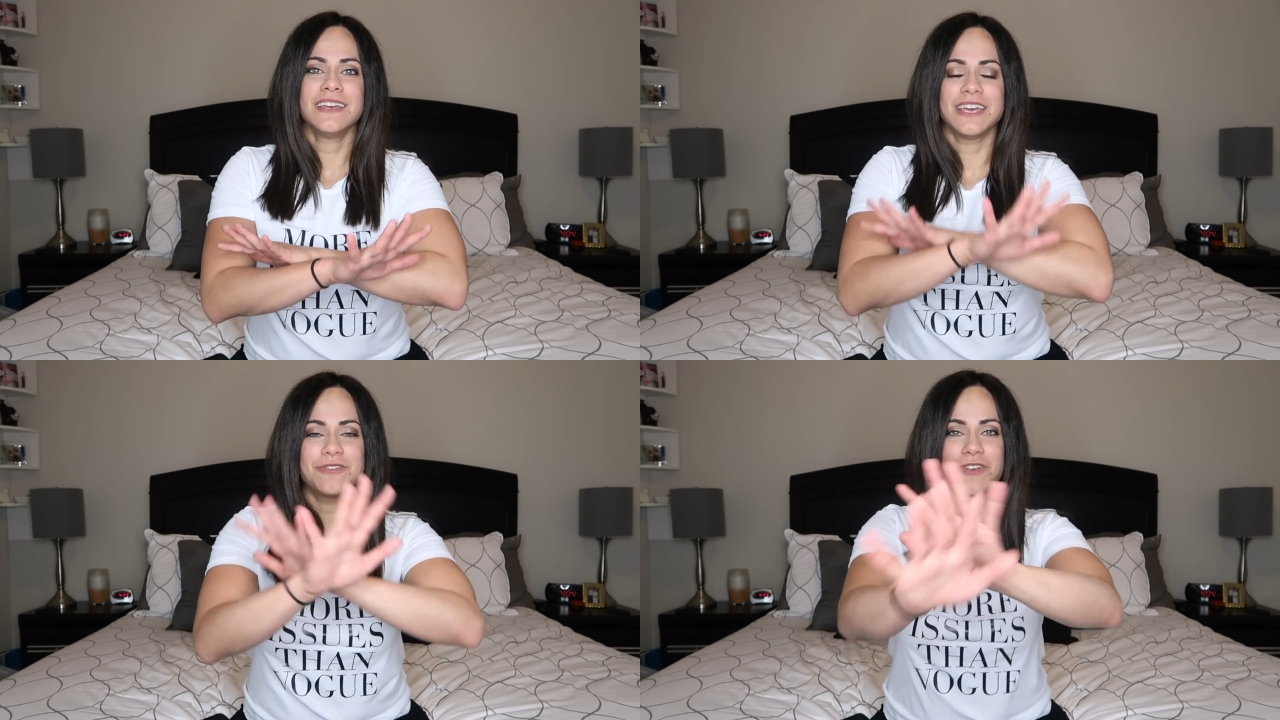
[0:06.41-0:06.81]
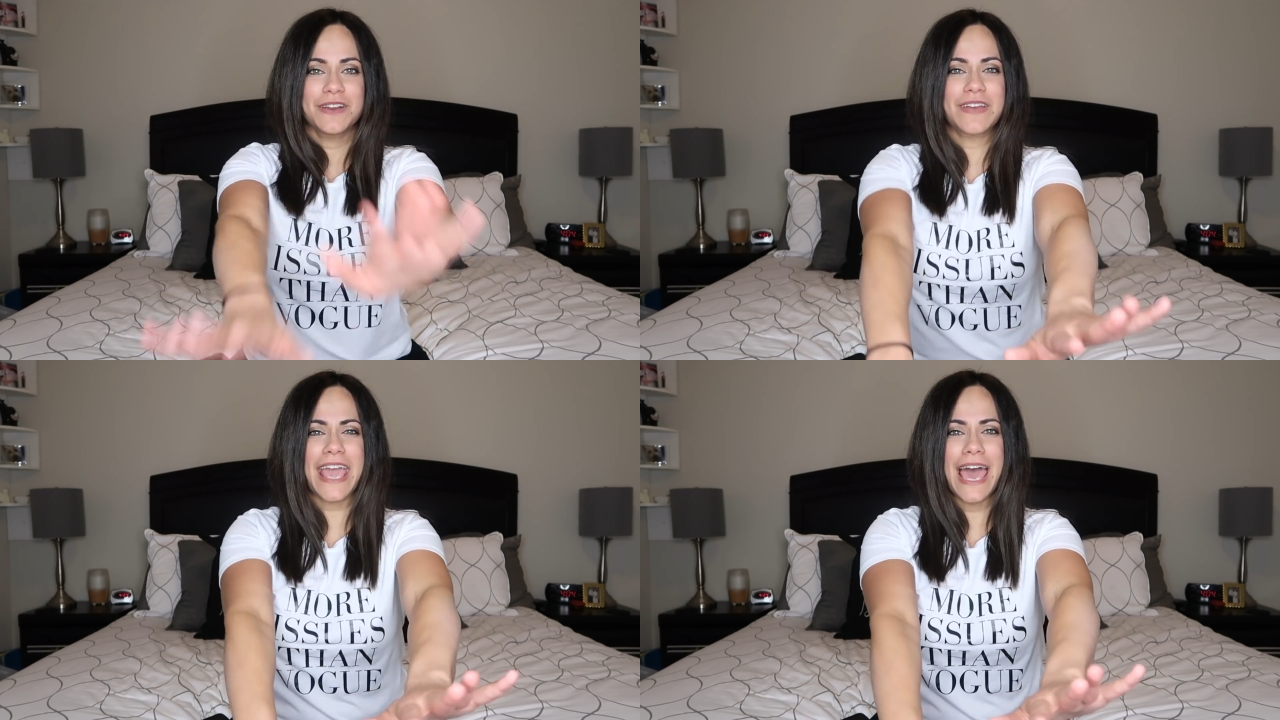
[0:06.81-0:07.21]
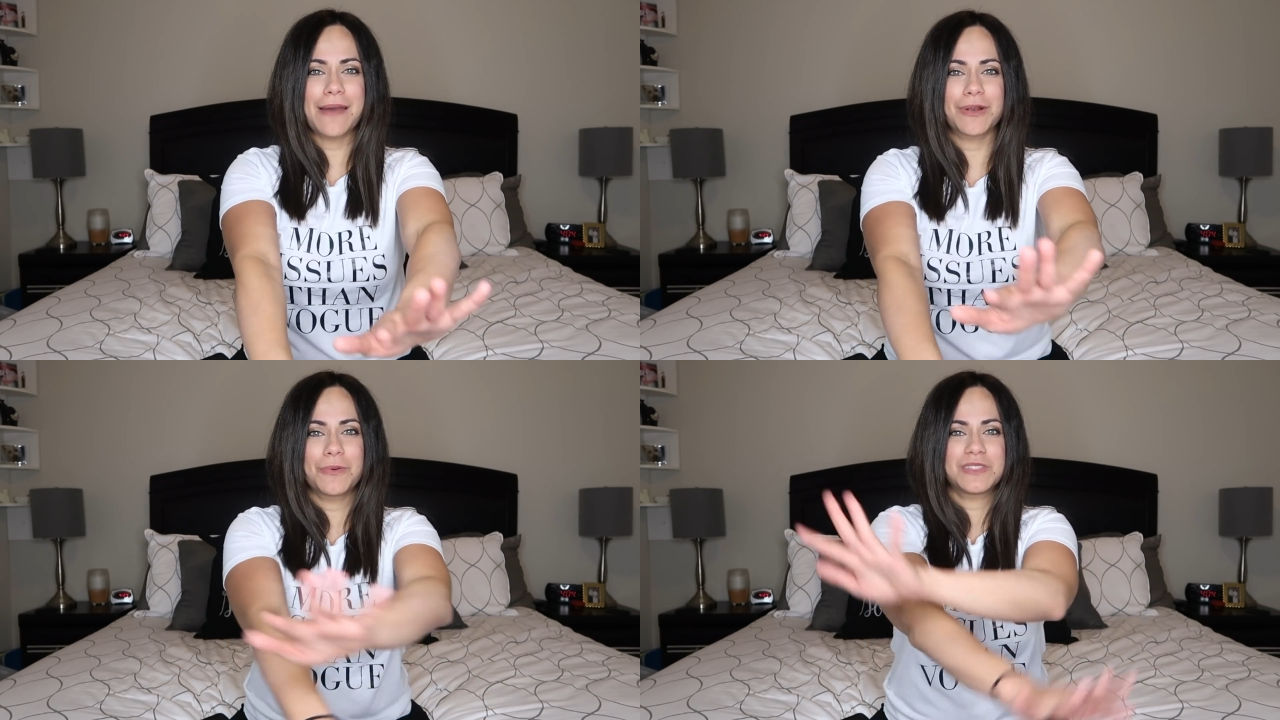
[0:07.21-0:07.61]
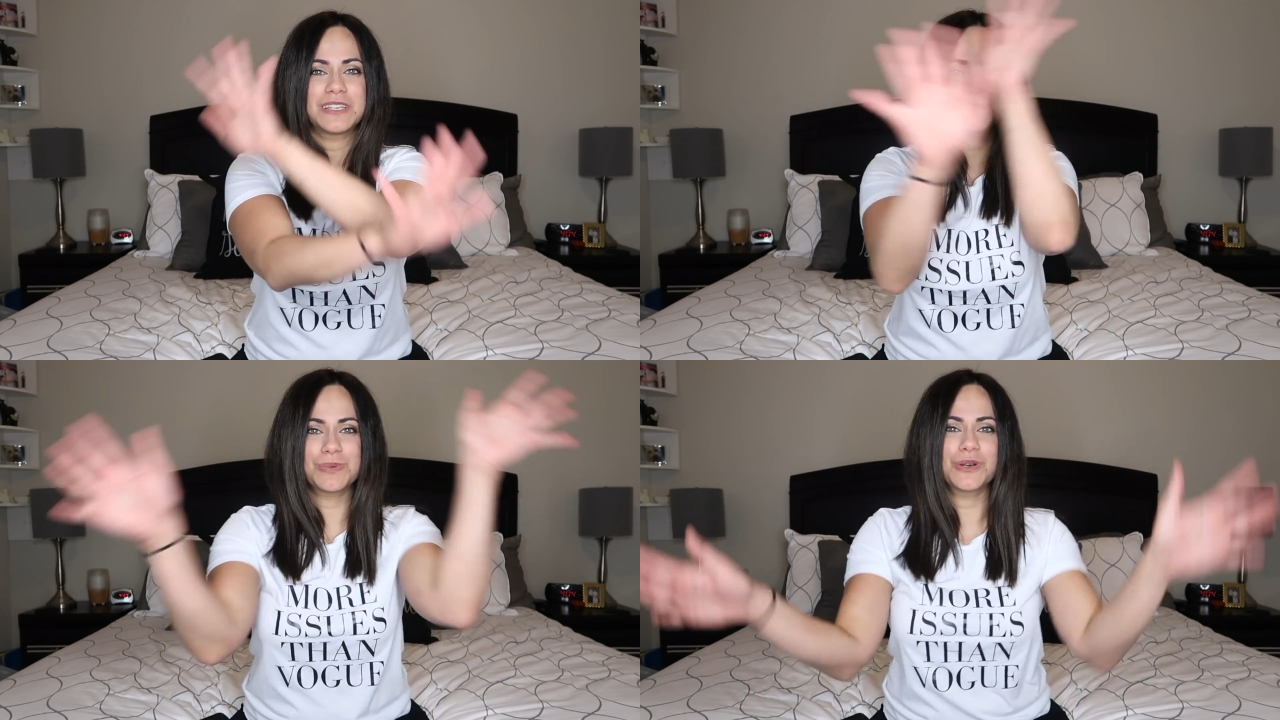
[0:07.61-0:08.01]
in front of a camera with
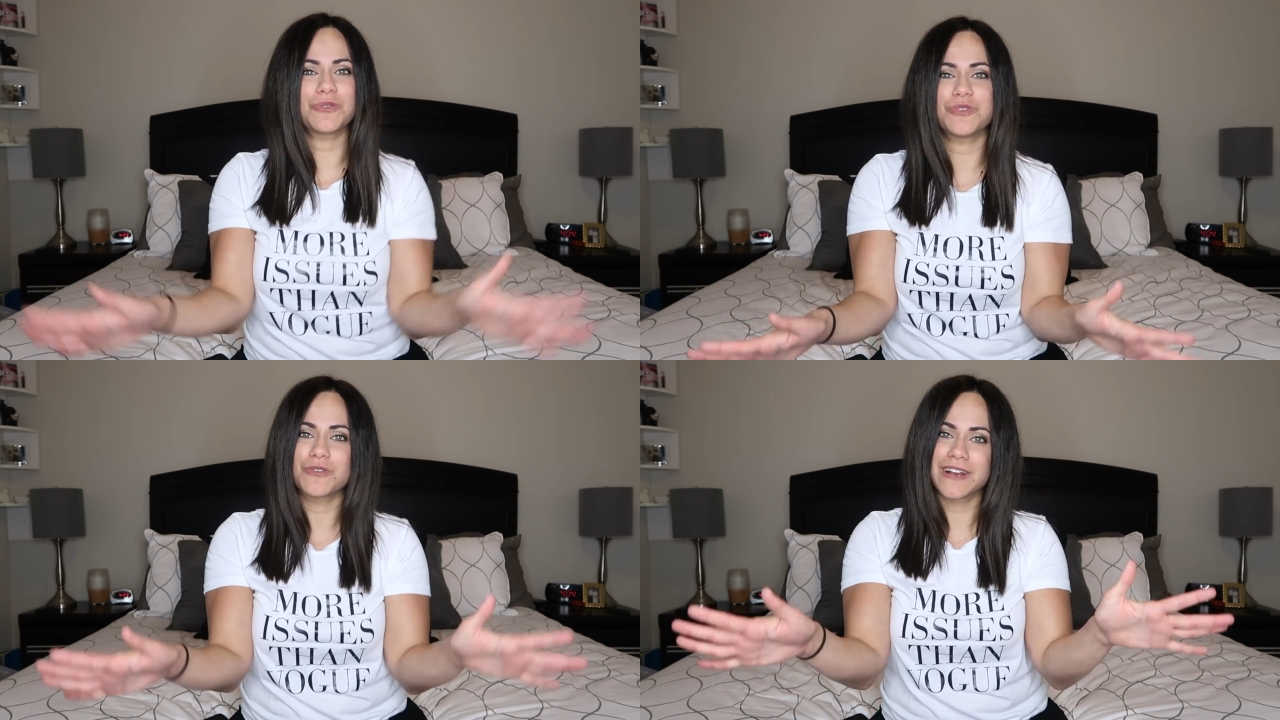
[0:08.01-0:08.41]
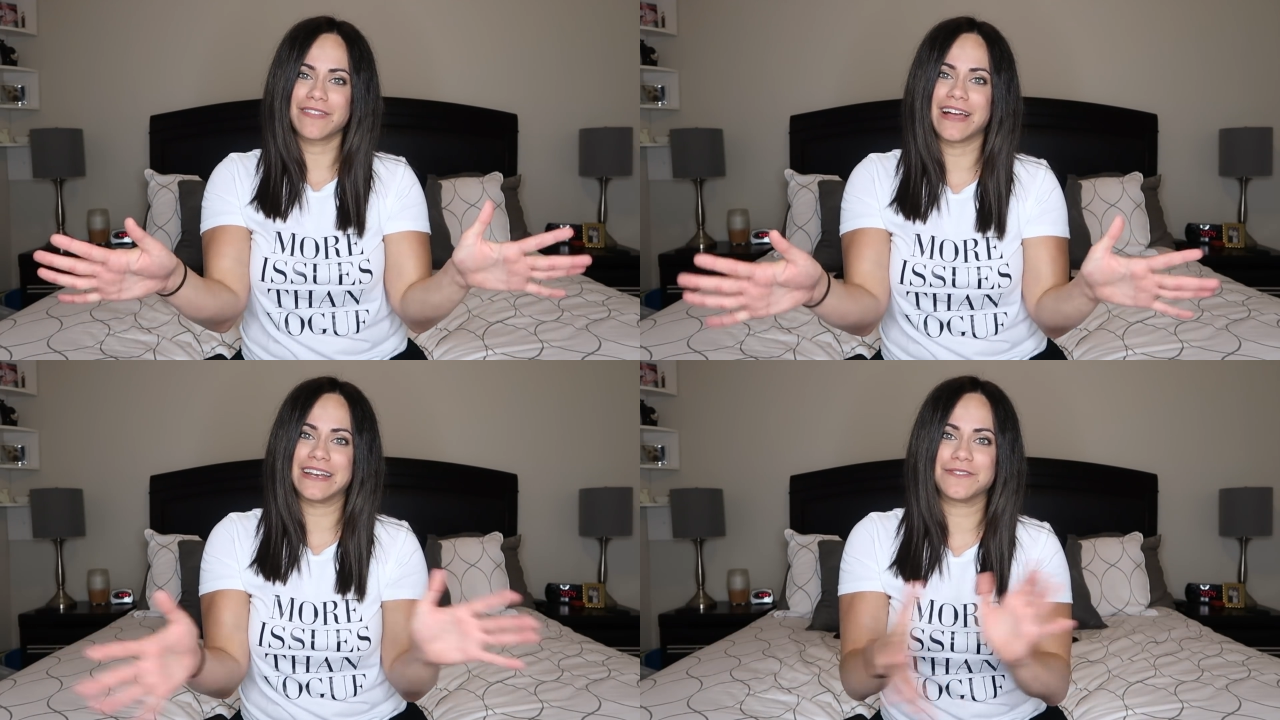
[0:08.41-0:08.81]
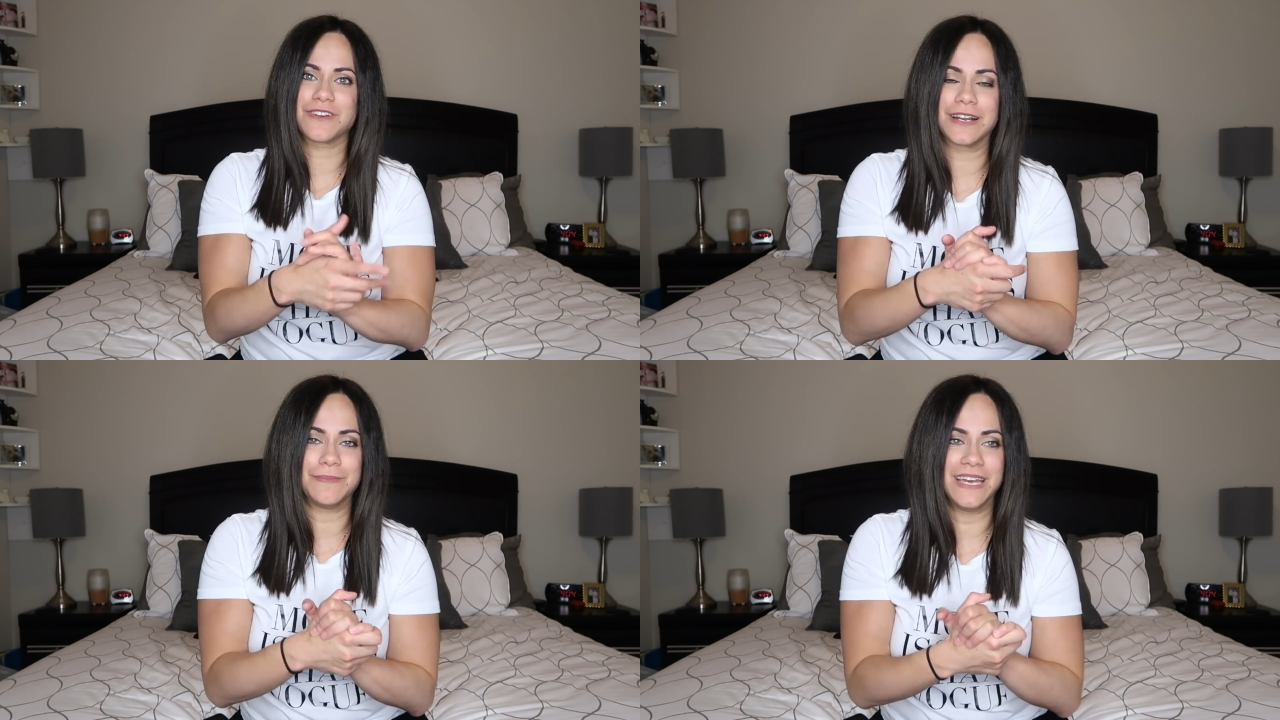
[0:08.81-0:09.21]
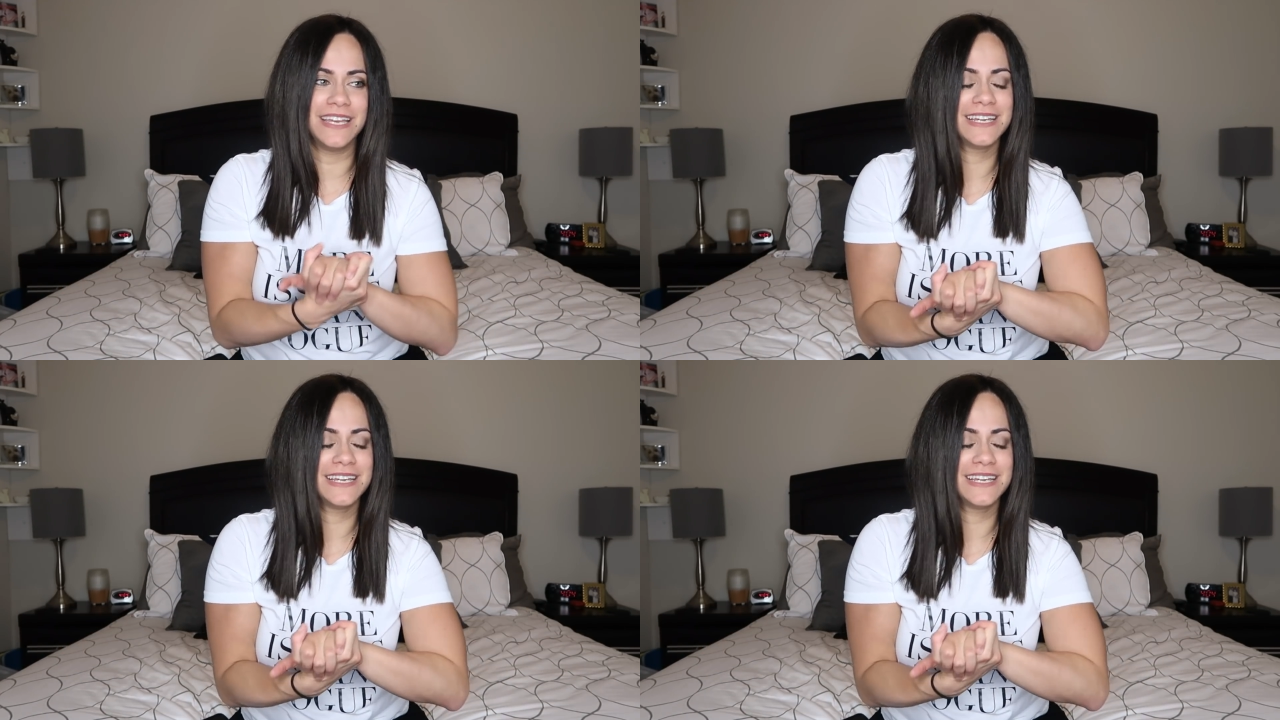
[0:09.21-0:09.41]
this beautiful ring light in front of me.